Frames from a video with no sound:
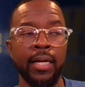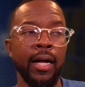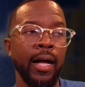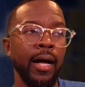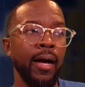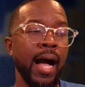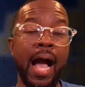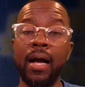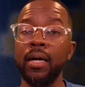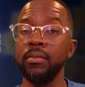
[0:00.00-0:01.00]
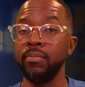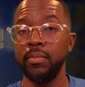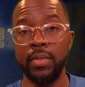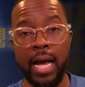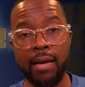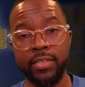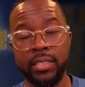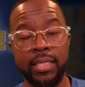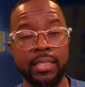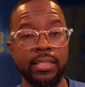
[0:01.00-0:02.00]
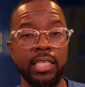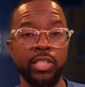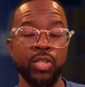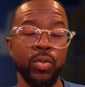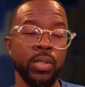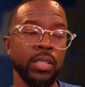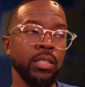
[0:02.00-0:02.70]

Obviously, I said Tua.